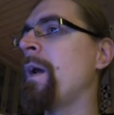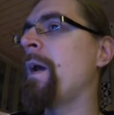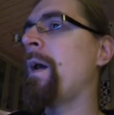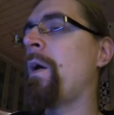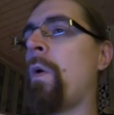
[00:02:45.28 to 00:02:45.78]

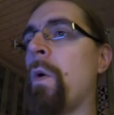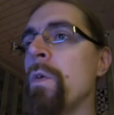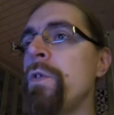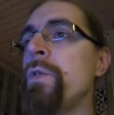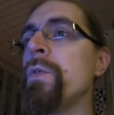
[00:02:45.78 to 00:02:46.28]
a whole
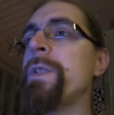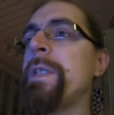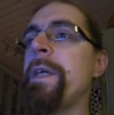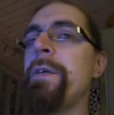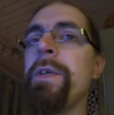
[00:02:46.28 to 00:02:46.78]
new
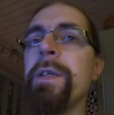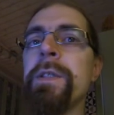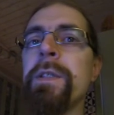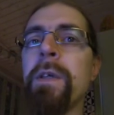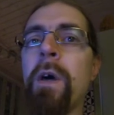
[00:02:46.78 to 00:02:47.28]

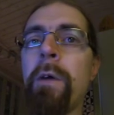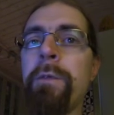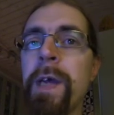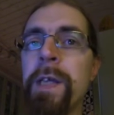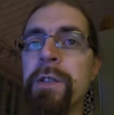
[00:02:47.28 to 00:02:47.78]
series of
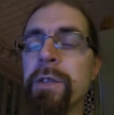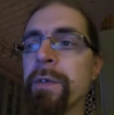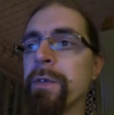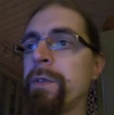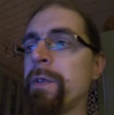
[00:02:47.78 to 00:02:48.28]

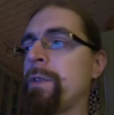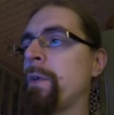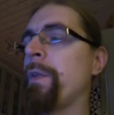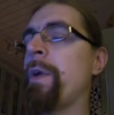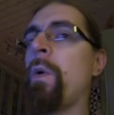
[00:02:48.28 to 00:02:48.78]
engines. So
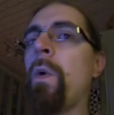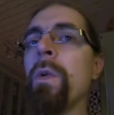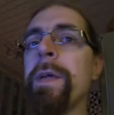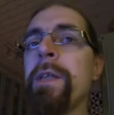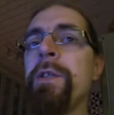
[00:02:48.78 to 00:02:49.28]
the old
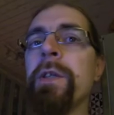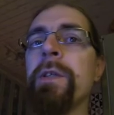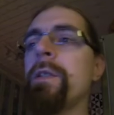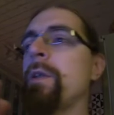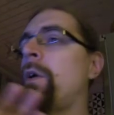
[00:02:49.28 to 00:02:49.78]

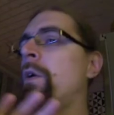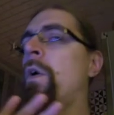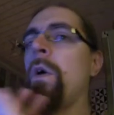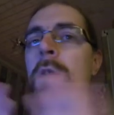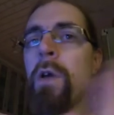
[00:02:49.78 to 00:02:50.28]
engines are
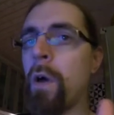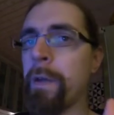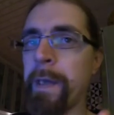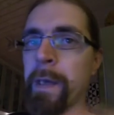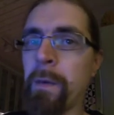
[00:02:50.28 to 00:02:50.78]
all gone
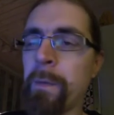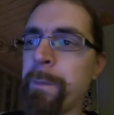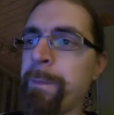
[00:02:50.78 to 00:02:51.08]
now.